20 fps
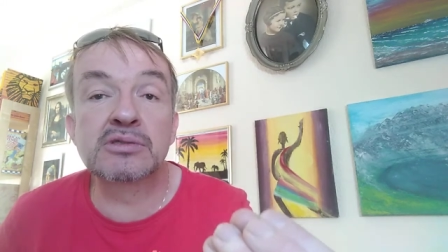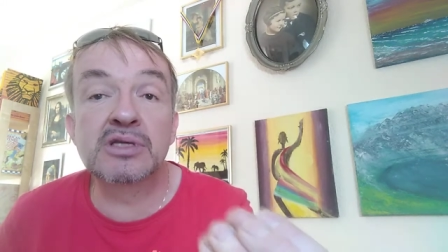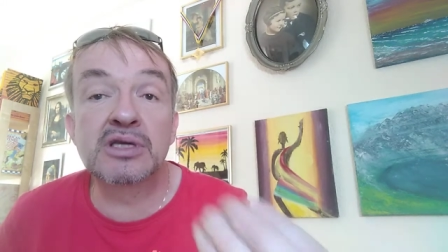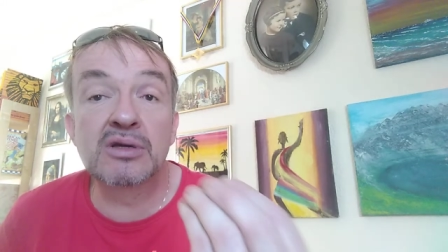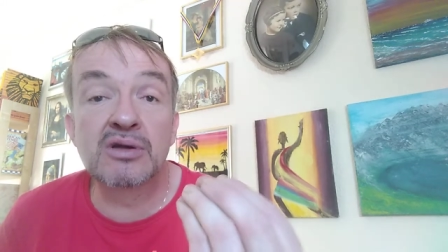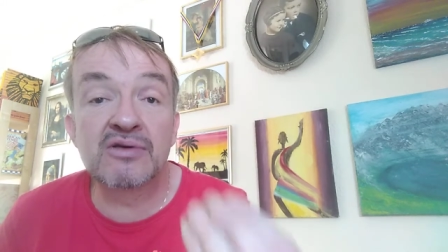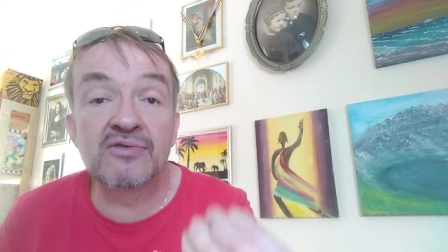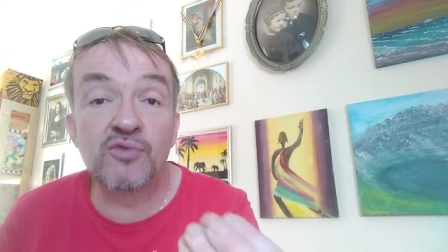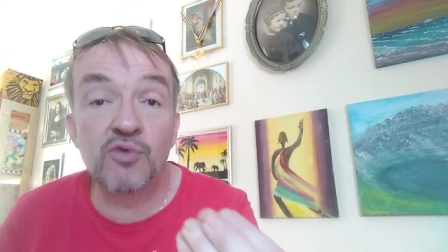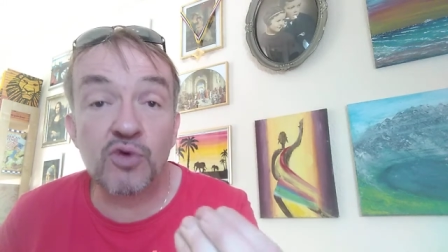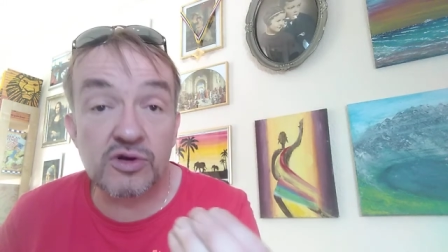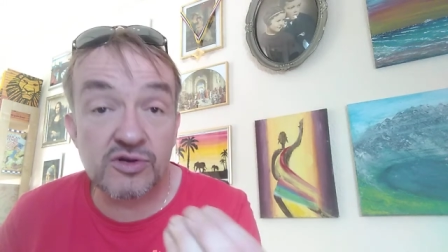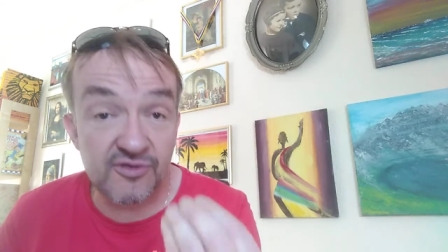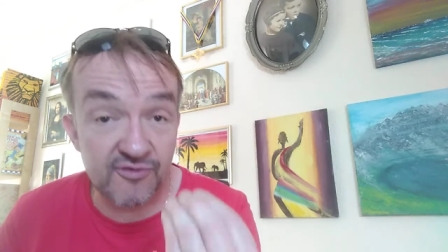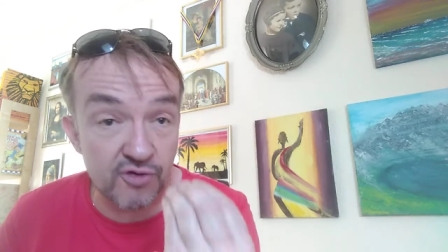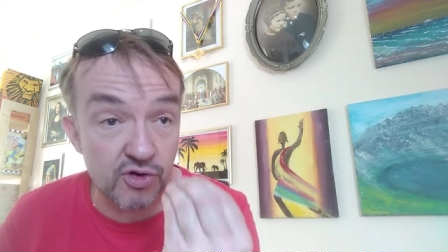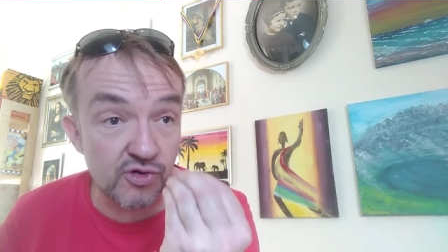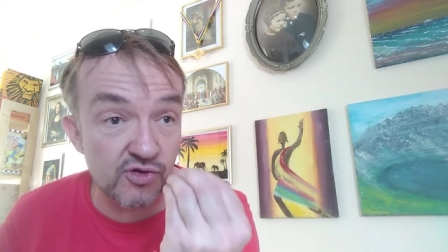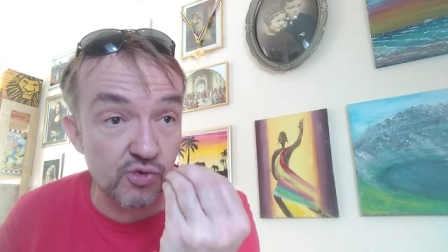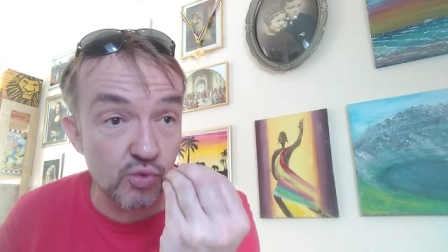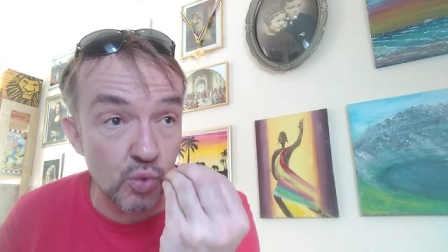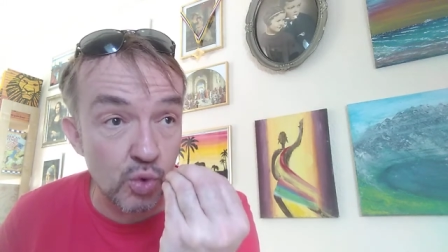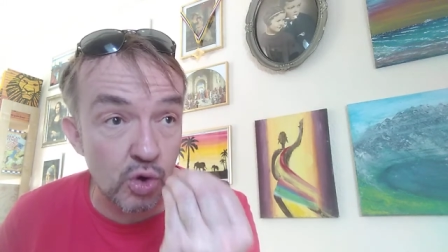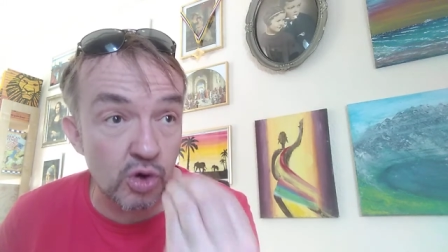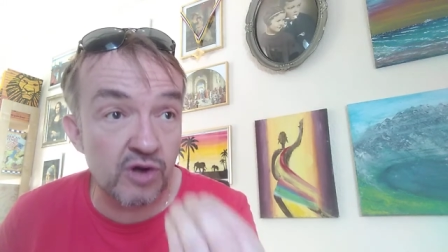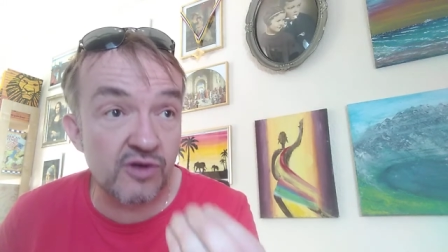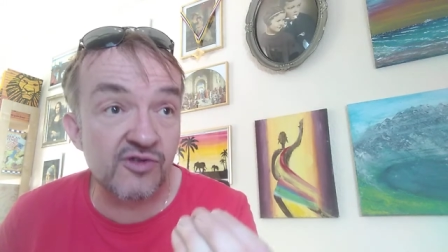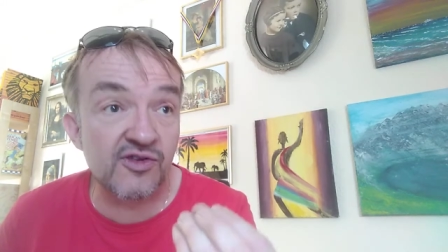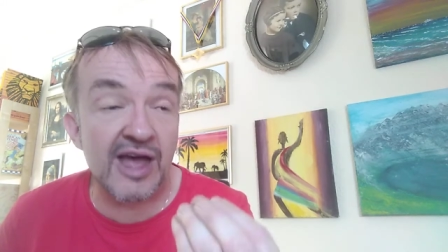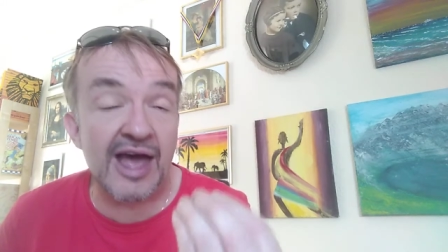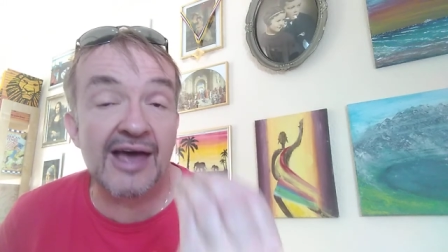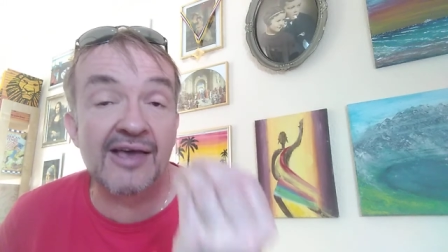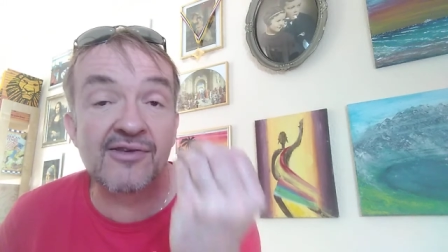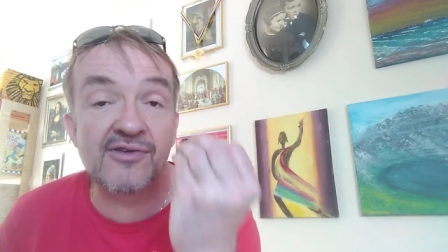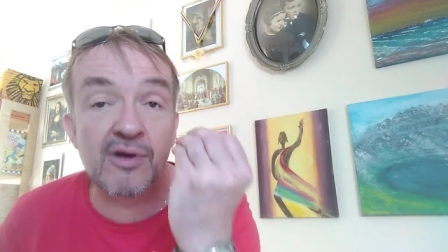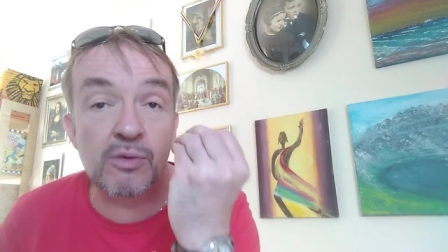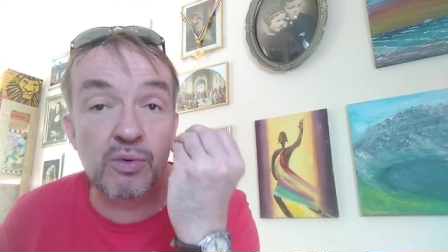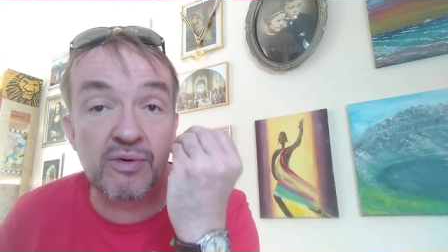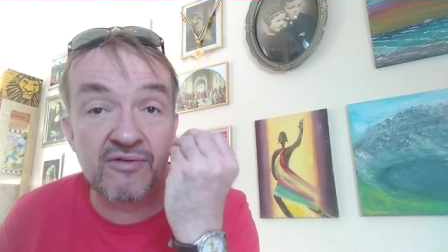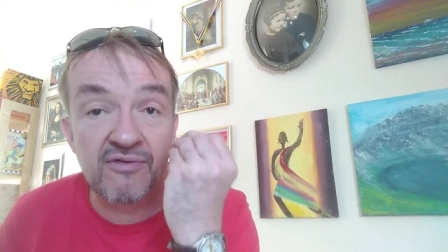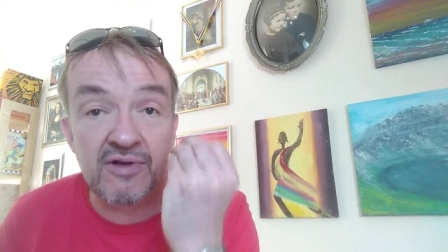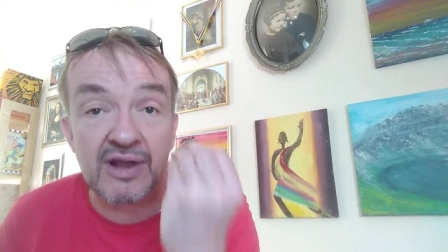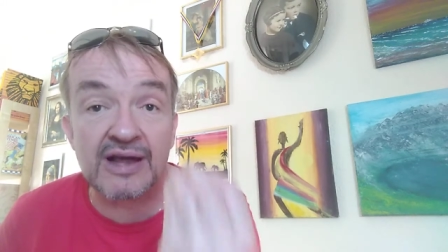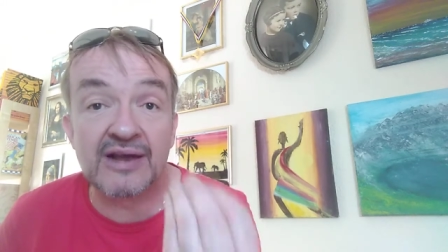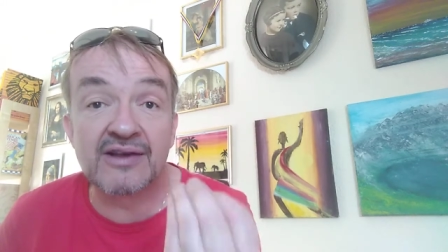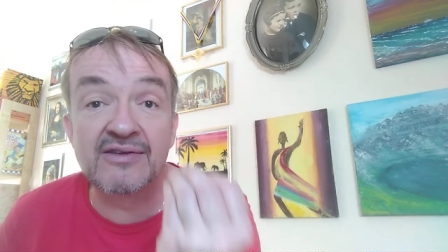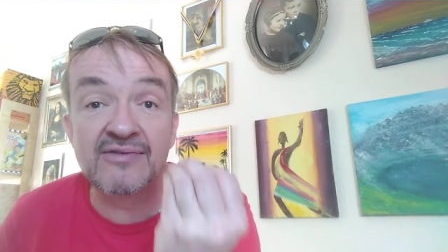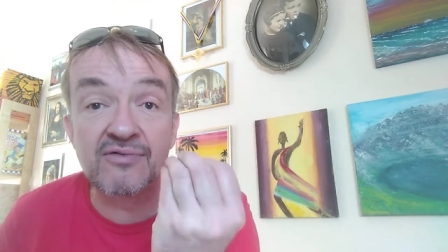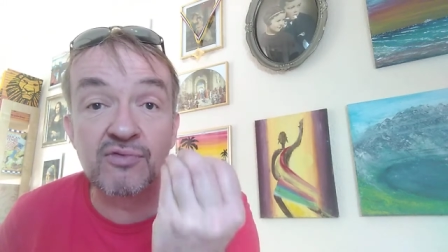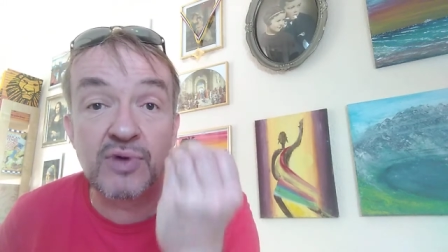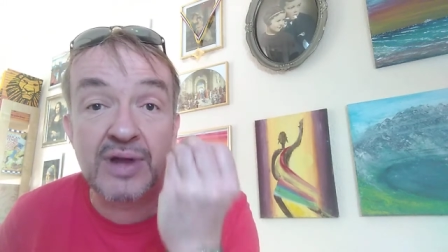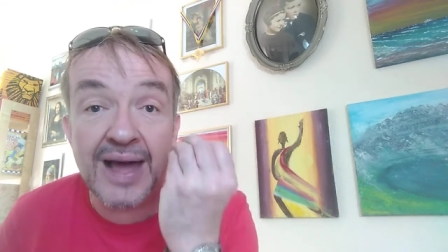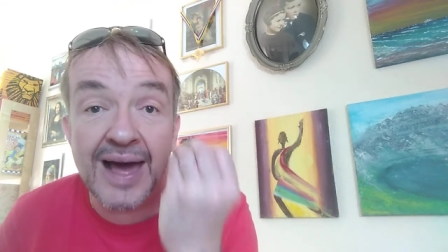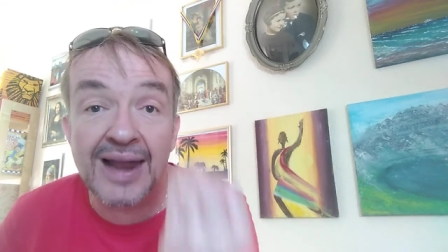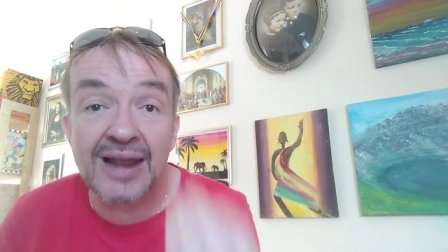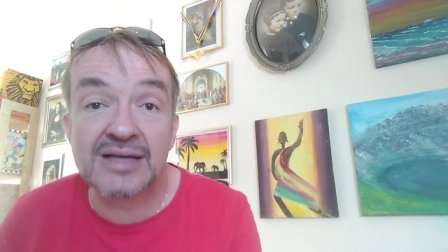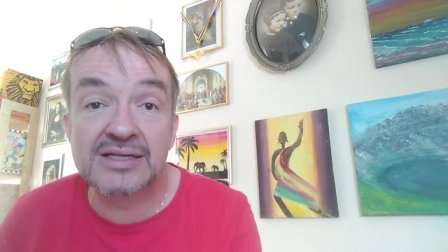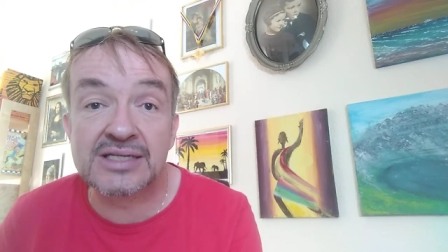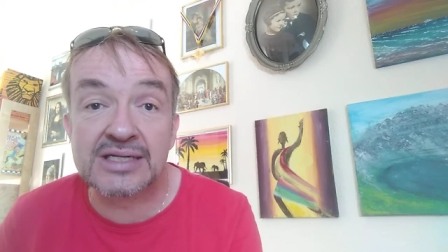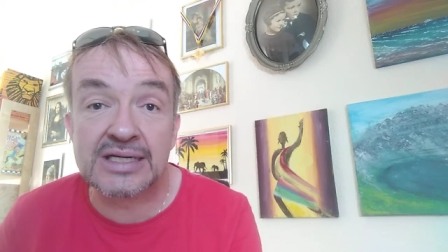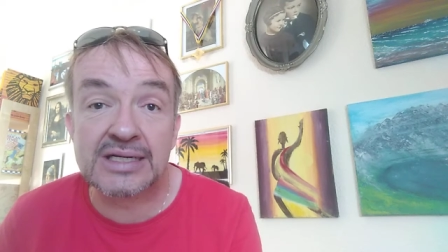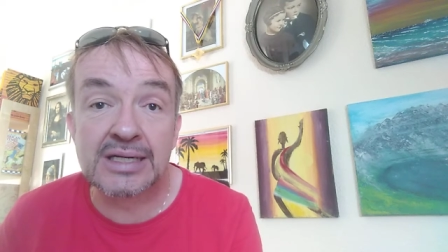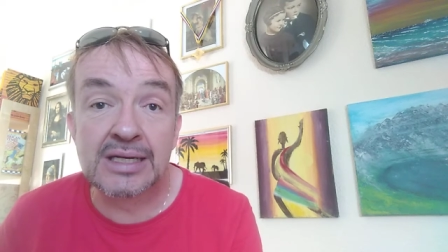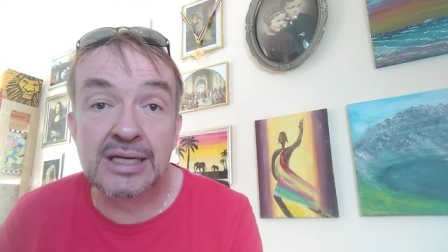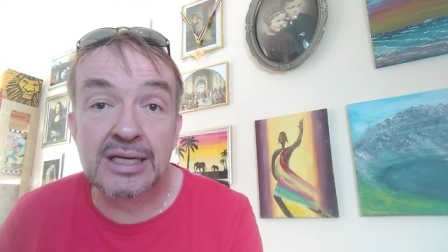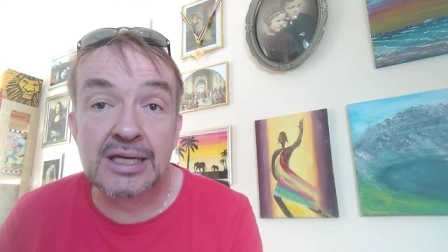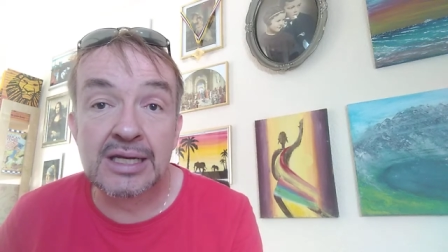the universe works as a reflective reality.